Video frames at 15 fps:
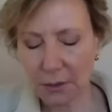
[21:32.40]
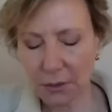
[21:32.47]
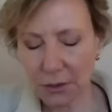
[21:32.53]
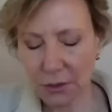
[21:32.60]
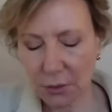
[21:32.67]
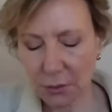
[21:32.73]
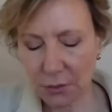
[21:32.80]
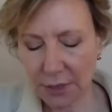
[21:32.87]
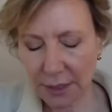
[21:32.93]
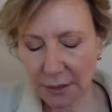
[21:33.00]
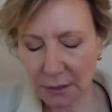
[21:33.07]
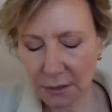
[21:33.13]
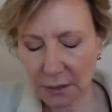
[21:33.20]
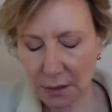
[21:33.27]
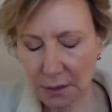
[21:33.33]
so
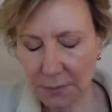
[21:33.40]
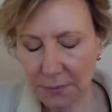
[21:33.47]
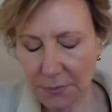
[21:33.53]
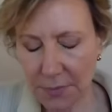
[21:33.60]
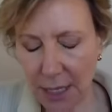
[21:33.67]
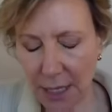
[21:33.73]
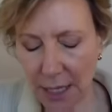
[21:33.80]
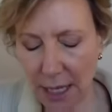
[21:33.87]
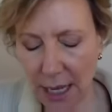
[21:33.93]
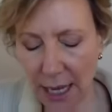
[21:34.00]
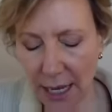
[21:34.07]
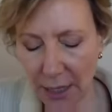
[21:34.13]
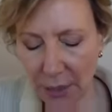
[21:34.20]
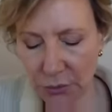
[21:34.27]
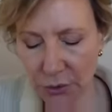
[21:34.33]
then
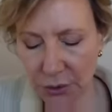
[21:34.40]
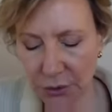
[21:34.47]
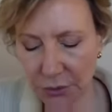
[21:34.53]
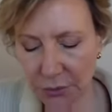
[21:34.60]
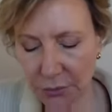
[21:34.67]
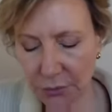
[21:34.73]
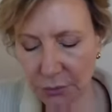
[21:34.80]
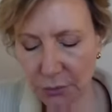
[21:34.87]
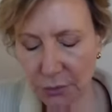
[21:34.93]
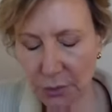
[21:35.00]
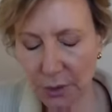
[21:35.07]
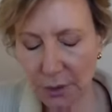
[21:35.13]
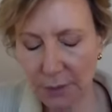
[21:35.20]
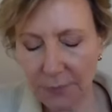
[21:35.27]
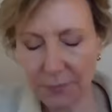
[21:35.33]
how do you
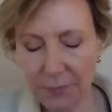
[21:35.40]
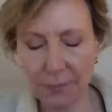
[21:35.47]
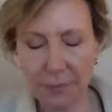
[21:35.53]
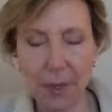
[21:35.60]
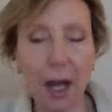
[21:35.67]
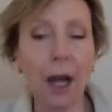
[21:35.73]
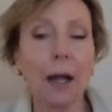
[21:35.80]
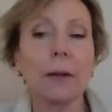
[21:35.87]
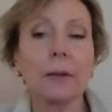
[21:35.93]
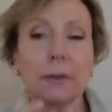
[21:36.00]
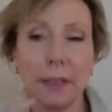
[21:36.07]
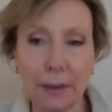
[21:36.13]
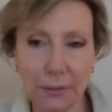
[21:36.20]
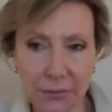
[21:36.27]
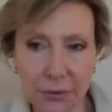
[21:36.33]

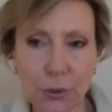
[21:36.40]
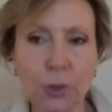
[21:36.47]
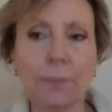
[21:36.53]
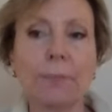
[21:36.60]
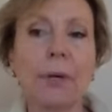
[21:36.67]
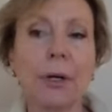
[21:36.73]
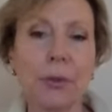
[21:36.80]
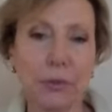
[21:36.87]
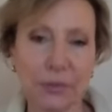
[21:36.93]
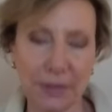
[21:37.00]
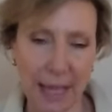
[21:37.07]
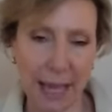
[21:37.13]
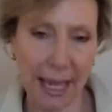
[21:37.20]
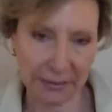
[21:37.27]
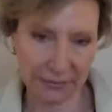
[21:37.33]
uh, you're both
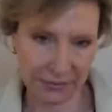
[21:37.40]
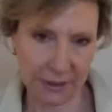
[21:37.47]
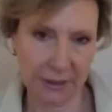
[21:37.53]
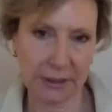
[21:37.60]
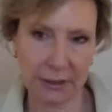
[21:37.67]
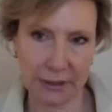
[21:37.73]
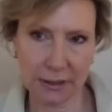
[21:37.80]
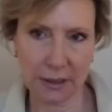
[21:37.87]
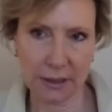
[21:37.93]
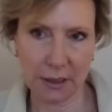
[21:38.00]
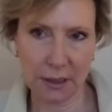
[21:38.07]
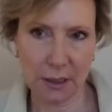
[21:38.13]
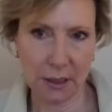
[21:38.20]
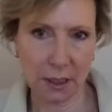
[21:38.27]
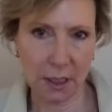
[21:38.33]
advocates
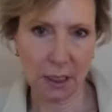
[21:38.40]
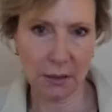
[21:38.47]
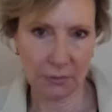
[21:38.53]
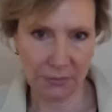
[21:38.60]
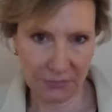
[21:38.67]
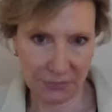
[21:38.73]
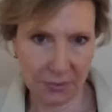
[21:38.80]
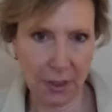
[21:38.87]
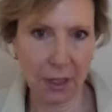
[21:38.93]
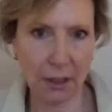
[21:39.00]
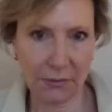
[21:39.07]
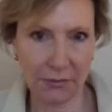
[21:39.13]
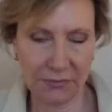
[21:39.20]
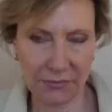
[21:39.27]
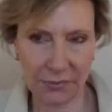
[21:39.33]
of
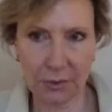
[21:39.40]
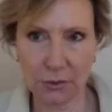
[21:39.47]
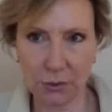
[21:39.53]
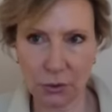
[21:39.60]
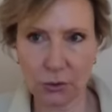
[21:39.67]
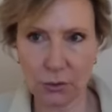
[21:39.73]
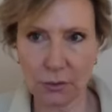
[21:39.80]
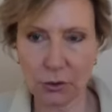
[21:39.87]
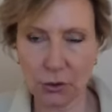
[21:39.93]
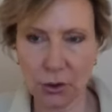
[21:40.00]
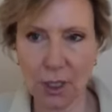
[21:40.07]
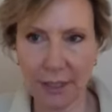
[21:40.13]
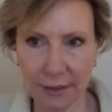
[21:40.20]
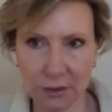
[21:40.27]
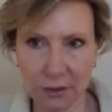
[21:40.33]
of
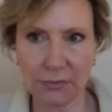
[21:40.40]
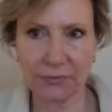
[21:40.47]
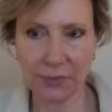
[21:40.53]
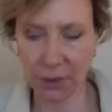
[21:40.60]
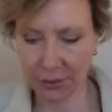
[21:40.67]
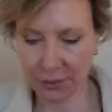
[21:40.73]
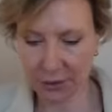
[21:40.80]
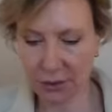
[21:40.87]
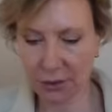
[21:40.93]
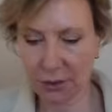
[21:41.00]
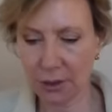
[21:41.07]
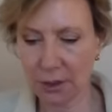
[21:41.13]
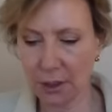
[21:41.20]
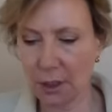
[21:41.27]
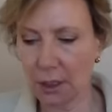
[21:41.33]
trying to
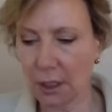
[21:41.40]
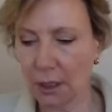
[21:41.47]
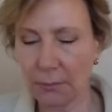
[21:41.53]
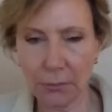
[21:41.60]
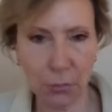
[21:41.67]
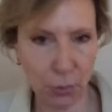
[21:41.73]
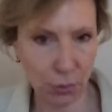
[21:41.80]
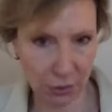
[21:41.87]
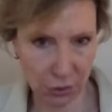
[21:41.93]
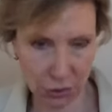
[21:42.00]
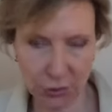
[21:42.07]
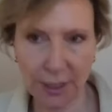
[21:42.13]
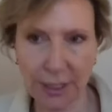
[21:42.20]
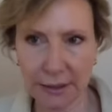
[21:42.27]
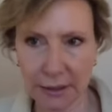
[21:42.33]
foster a more
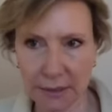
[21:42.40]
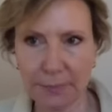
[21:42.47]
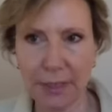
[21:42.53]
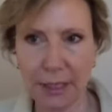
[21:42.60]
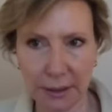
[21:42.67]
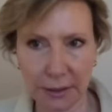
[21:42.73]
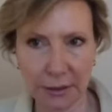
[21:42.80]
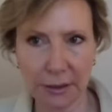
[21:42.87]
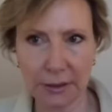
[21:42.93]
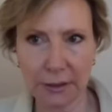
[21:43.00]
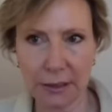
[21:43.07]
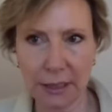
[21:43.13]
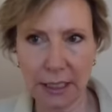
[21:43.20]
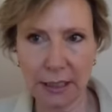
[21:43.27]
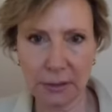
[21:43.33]

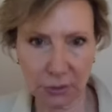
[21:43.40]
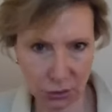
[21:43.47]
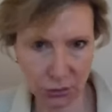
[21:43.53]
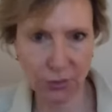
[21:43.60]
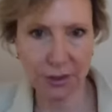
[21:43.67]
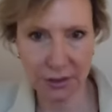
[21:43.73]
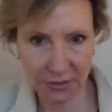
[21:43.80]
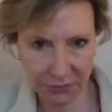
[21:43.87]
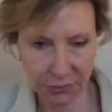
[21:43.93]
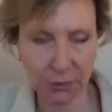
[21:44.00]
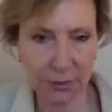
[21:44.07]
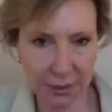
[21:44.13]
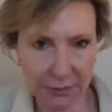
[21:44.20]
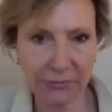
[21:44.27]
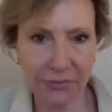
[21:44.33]
transparent and
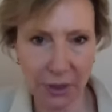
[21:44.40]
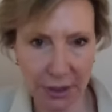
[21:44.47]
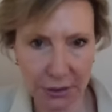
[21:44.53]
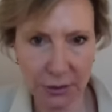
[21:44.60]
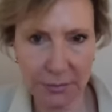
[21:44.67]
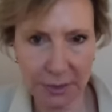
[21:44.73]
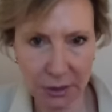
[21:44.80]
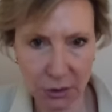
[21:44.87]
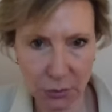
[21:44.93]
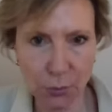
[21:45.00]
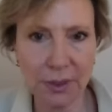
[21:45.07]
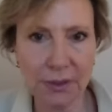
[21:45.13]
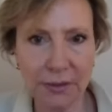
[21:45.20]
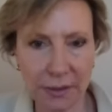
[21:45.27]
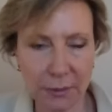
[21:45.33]
trustful environment
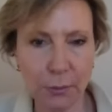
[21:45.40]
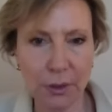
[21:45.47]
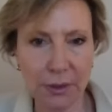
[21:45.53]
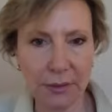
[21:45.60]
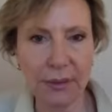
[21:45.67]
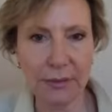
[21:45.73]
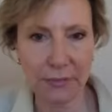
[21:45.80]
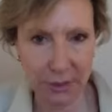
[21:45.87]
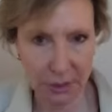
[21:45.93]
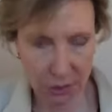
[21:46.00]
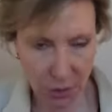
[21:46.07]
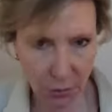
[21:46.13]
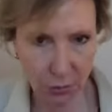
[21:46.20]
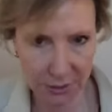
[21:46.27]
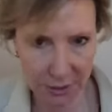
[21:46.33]
with, within this
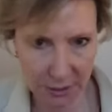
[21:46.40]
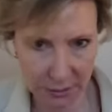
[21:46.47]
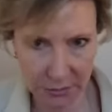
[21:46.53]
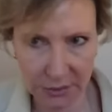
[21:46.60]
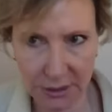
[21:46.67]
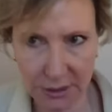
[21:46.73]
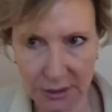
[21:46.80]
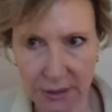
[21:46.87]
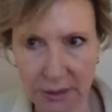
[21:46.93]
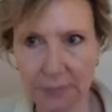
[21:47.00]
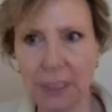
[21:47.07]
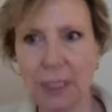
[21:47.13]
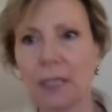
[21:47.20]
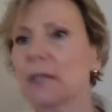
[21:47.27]
whole ecosystem.